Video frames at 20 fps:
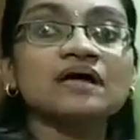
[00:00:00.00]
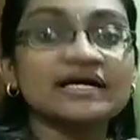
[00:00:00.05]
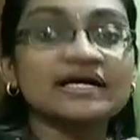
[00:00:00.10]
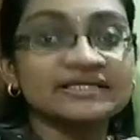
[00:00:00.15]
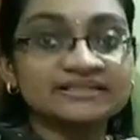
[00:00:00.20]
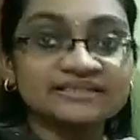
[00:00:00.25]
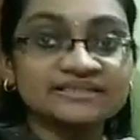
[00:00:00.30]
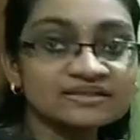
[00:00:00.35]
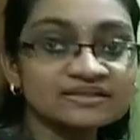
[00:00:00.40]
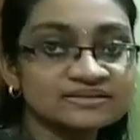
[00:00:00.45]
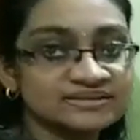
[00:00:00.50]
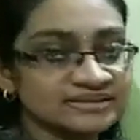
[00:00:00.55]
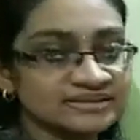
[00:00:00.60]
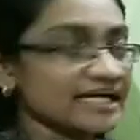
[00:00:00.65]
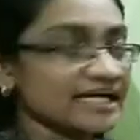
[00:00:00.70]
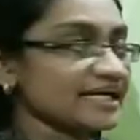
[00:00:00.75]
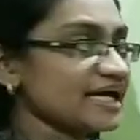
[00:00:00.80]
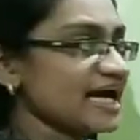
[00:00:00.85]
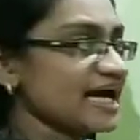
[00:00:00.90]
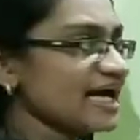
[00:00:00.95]
at the
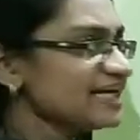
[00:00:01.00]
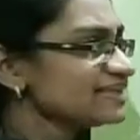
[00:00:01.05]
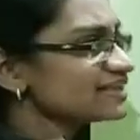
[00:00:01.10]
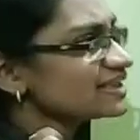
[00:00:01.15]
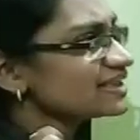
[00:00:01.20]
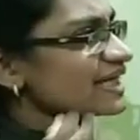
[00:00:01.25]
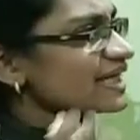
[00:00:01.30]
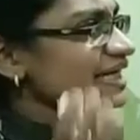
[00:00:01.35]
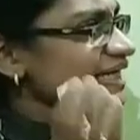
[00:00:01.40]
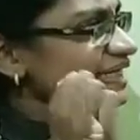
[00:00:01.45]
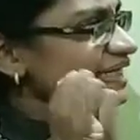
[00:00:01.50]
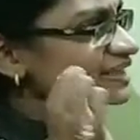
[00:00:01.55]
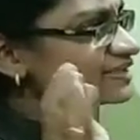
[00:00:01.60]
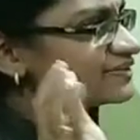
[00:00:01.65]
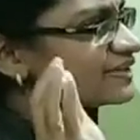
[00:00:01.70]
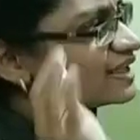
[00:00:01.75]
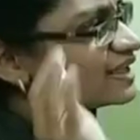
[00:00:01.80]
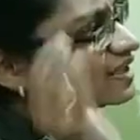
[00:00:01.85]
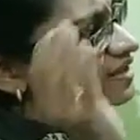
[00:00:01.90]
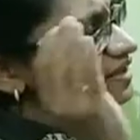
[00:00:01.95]
sky, and it
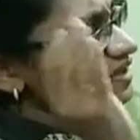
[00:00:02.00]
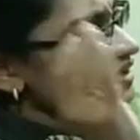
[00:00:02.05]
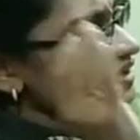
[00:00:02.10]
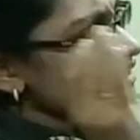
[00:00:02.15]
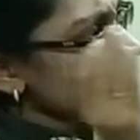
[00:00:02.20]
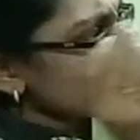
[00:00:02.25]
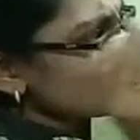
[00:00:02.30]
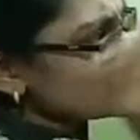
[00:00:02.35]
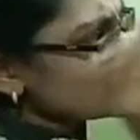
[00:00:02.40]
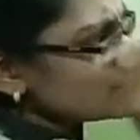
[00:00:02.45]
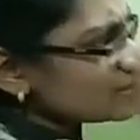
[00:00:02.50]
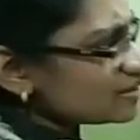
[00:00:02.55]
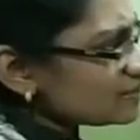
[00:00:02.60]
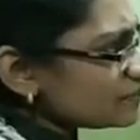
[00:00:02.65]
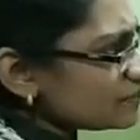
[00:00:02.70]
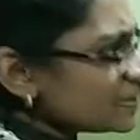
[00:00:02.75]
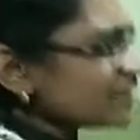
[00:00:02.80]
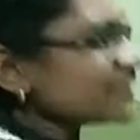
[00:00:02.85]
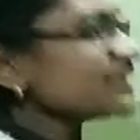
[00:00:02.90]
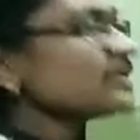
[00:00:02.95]

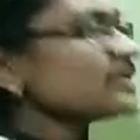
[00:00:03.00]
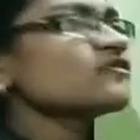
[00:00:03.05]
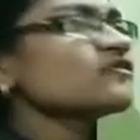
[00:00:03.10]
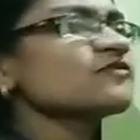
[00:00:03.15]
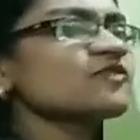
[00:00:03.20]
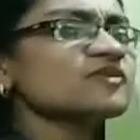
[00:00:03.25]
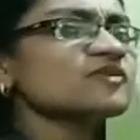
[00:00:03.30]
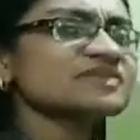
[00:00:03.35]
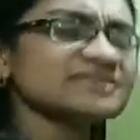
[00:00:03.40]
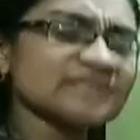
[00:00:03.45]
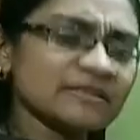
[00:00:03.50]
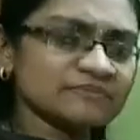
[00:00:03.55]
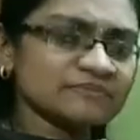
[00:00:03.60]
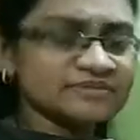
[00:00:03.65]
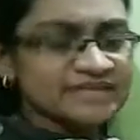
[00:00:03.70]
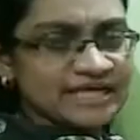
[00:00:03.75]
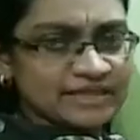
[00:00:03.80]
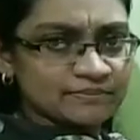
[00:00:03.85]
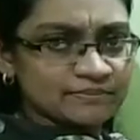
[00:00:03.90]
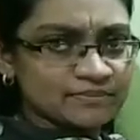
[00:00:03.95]
will be there for
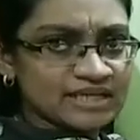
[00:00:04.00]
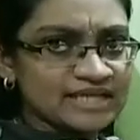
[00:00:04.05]
some time,